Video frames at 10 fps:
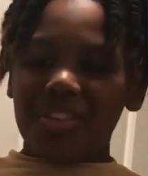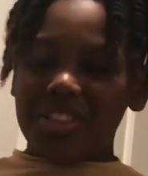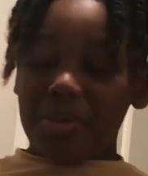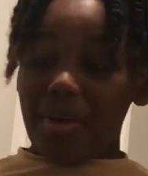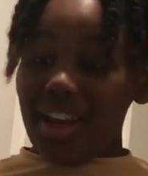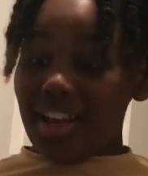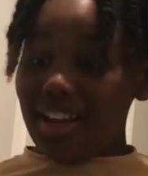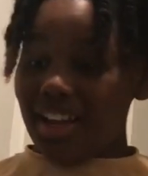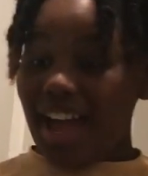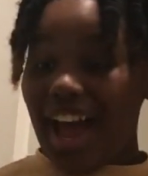Shamaya,
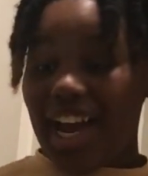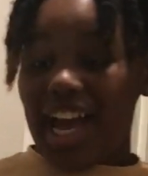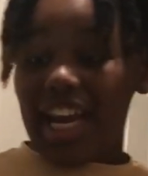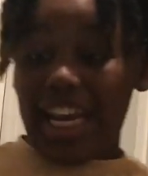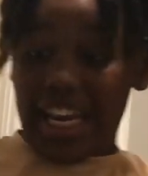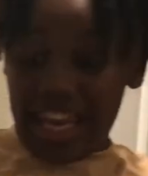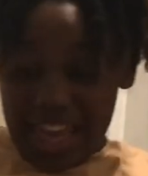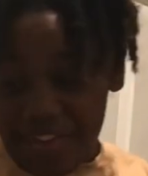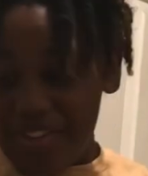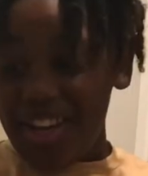I gotta
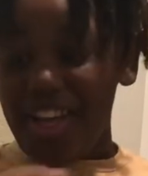level